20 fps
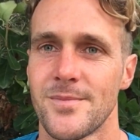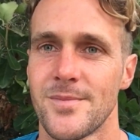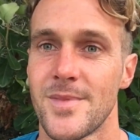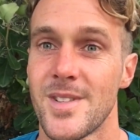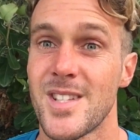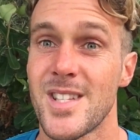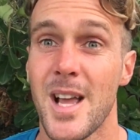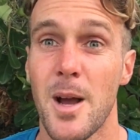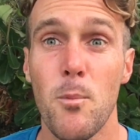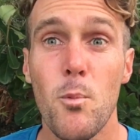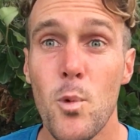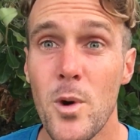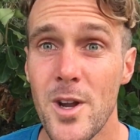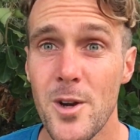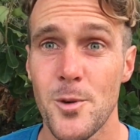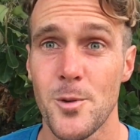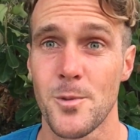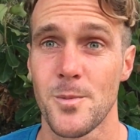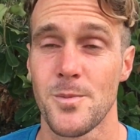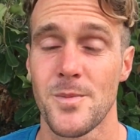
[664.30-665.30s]
Some
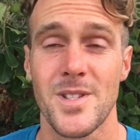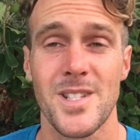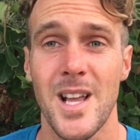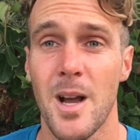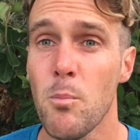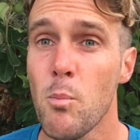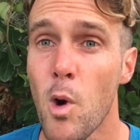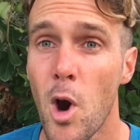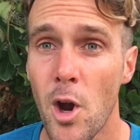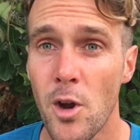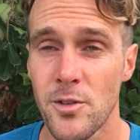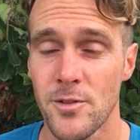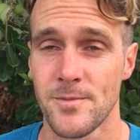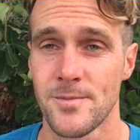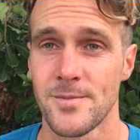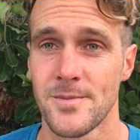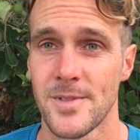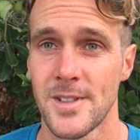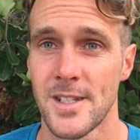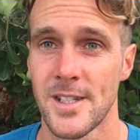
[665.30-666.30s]
will, some won't.
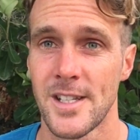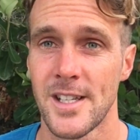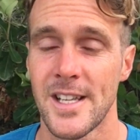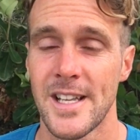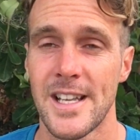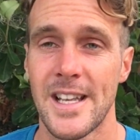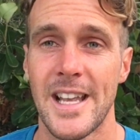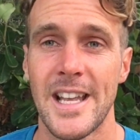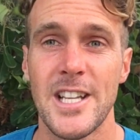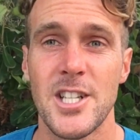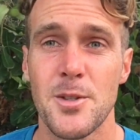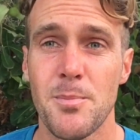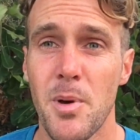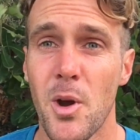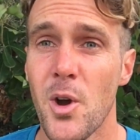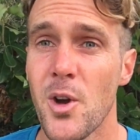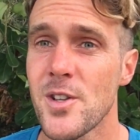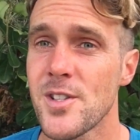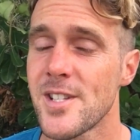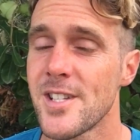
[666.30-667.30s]
Each
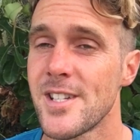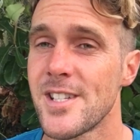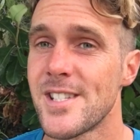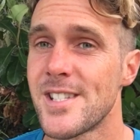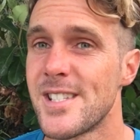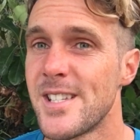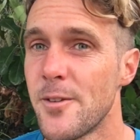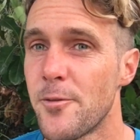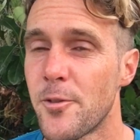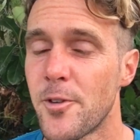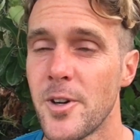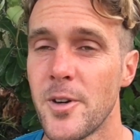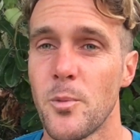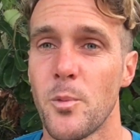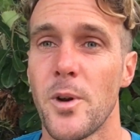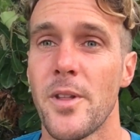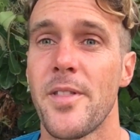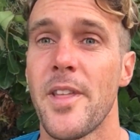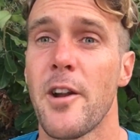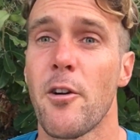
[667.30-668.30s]
person is
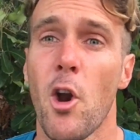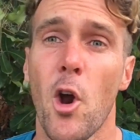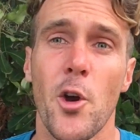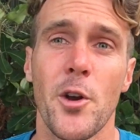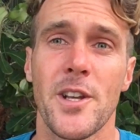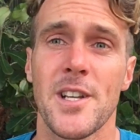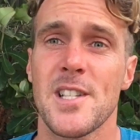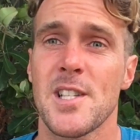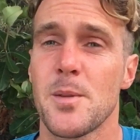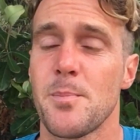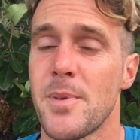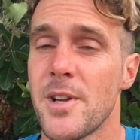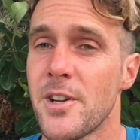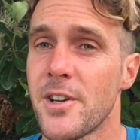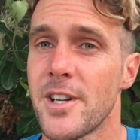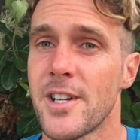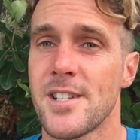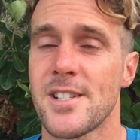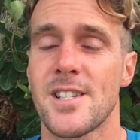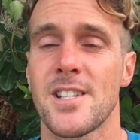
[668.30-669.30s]
different with their own
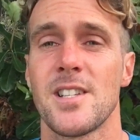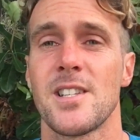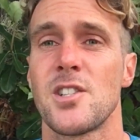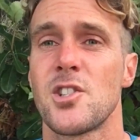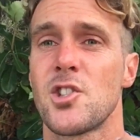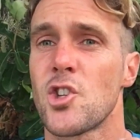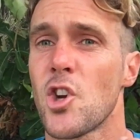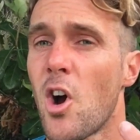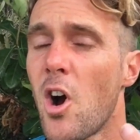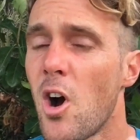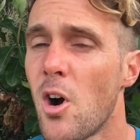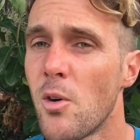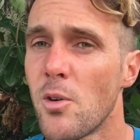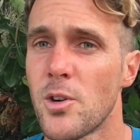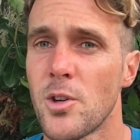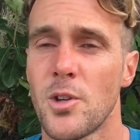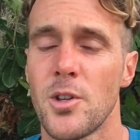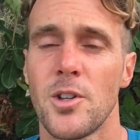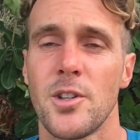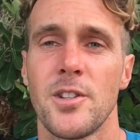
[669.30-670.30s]
experiences,
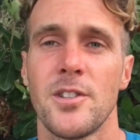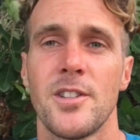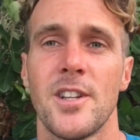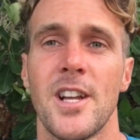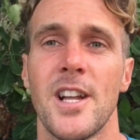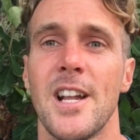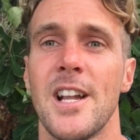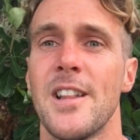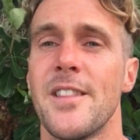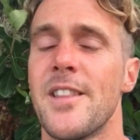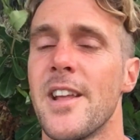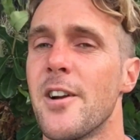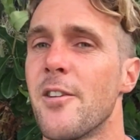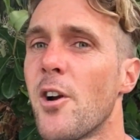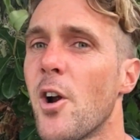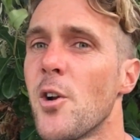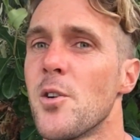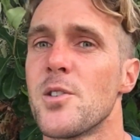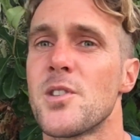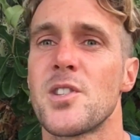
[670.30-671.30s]
childhood, their
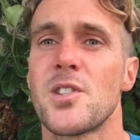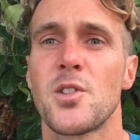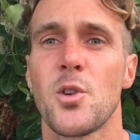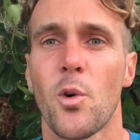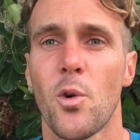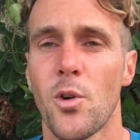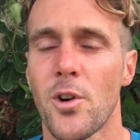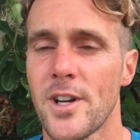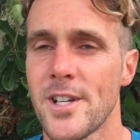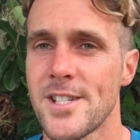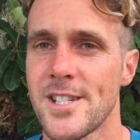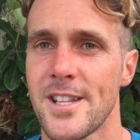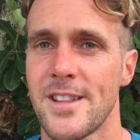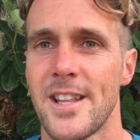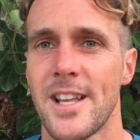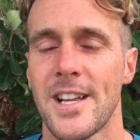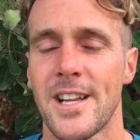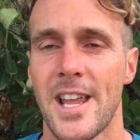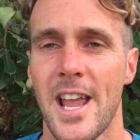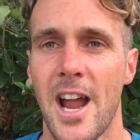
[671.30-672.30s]
own stories that
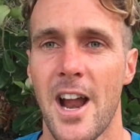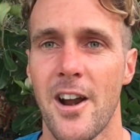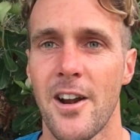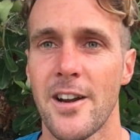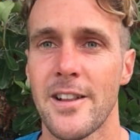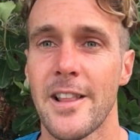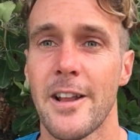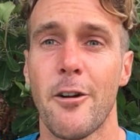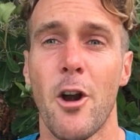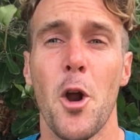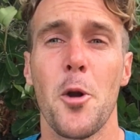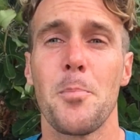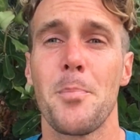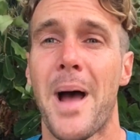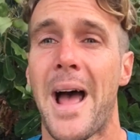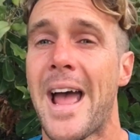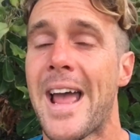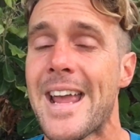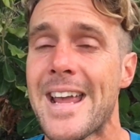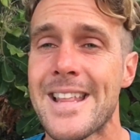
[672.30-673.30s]
they're carrying, their own
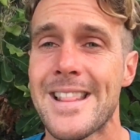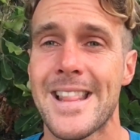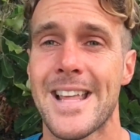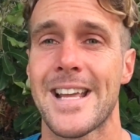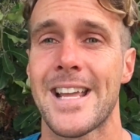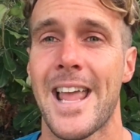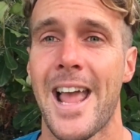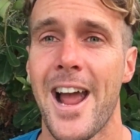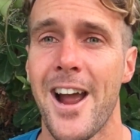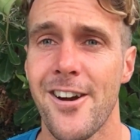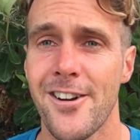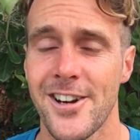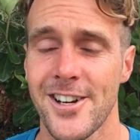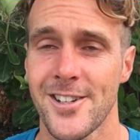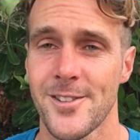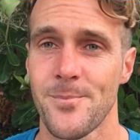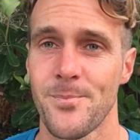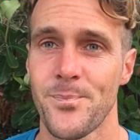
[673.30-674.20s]
pain they're carrying.